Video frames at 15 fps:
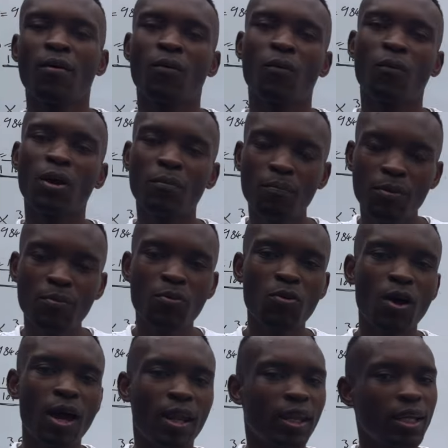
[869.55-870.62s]
When people
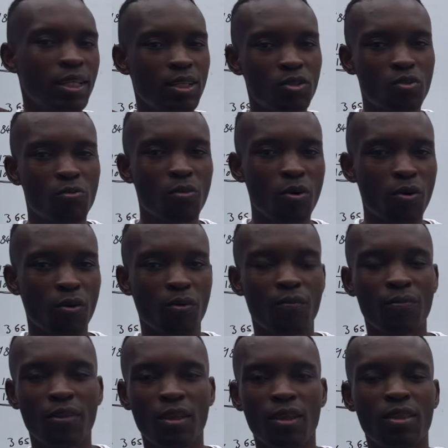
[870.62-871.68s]
are writing tomorrow,
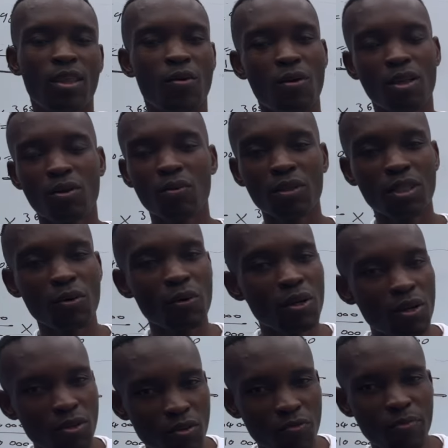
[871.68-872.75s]
there were a
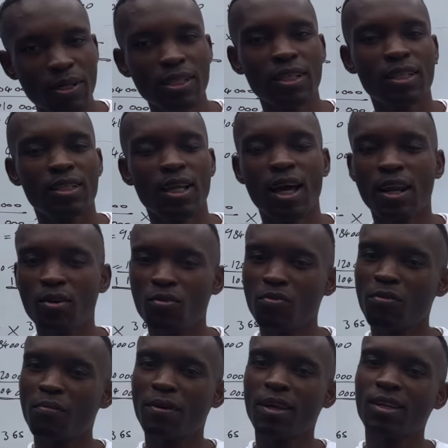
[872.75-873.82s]
lot of messages around
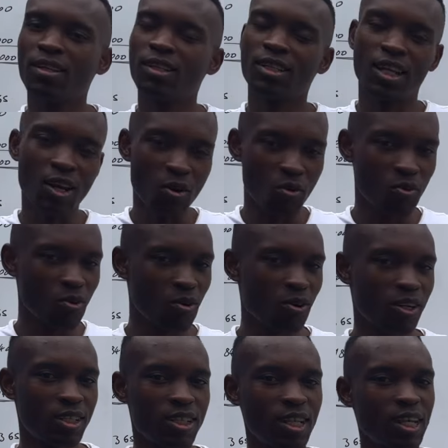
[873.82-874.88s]
10 o'clock
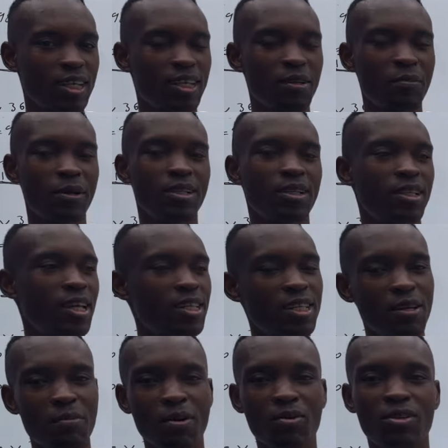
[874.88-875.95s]
at night. Imagine, that
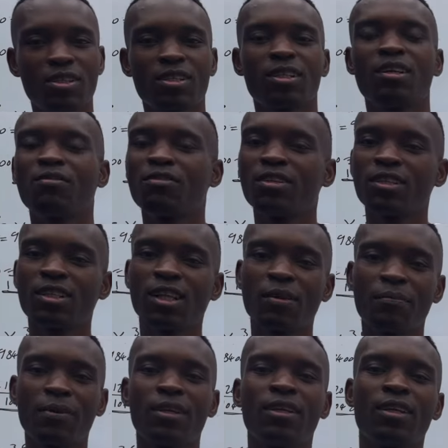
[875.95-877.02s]
time I was even
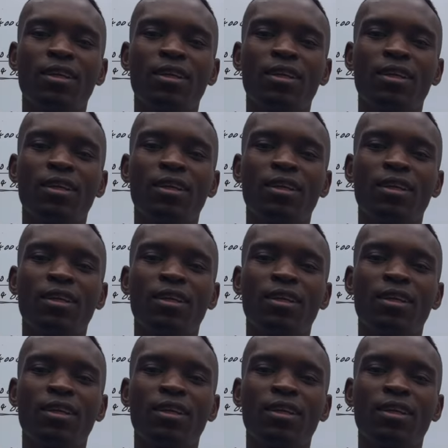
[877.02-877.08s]
sleeping.